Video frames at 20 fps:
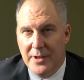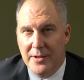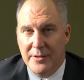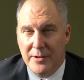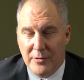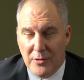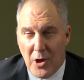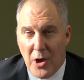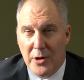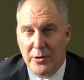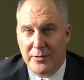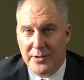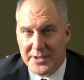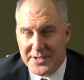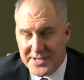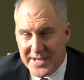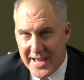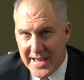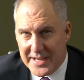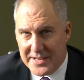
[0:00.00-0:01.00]
the longer it
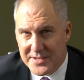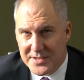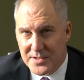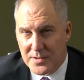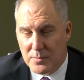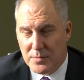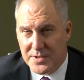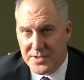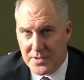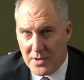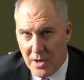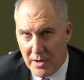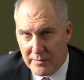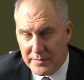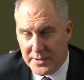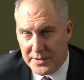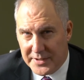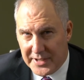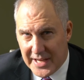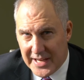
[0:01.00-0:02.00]
takes to resolve
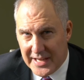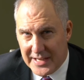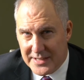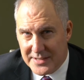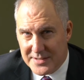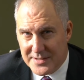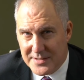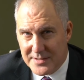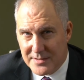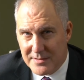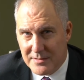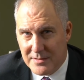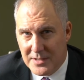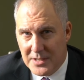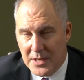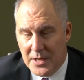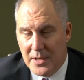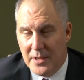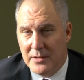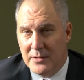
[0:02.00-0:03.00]
your case.
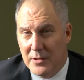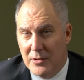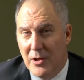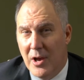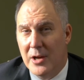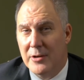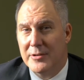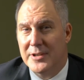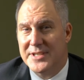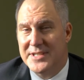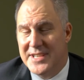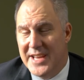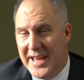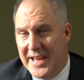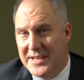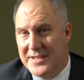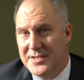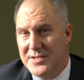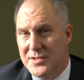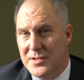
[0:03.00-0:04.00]
The longer it
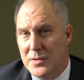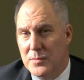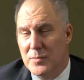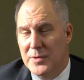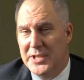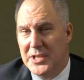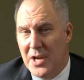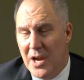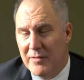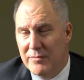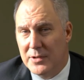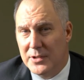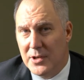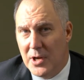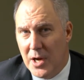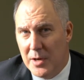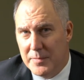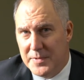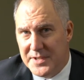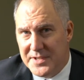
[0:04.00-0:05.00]
takes to recover
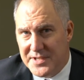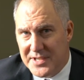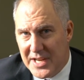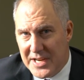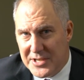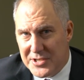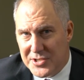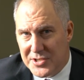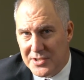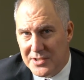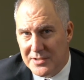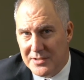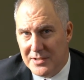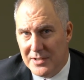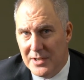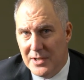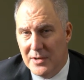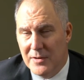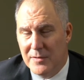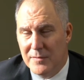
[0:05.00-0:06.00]
compensation
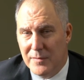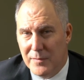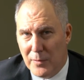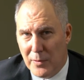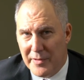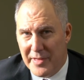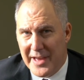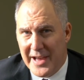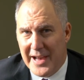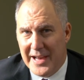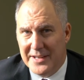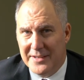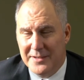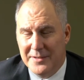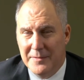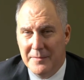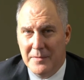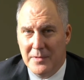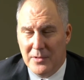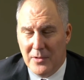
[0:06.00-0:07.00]
for that
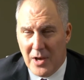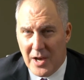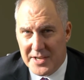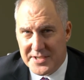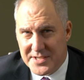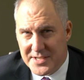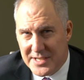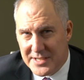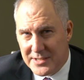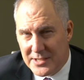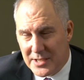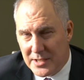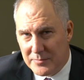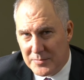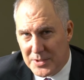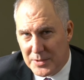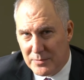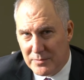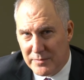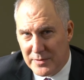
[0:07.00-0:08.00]
lost
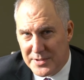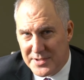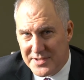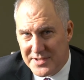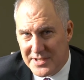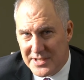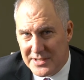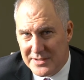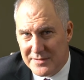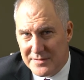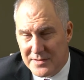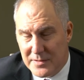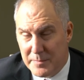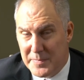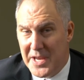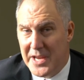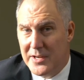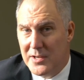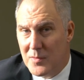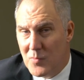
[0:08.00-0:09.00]
income you've received, to
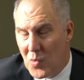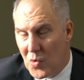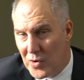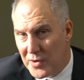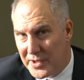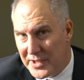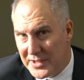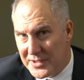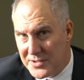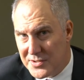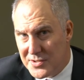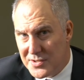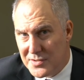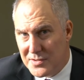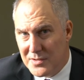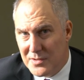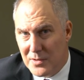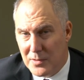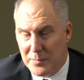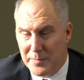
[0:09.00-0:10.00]
pay your mortgage
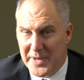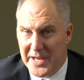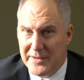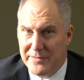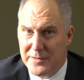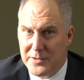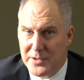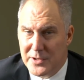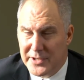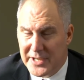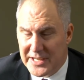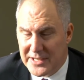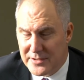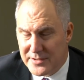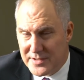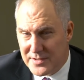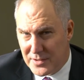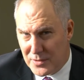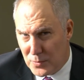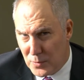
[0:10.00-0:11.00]
or pay for your
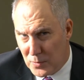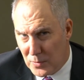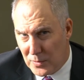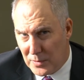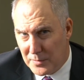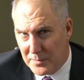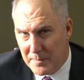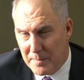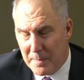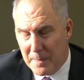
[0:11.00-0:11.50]
kid's school.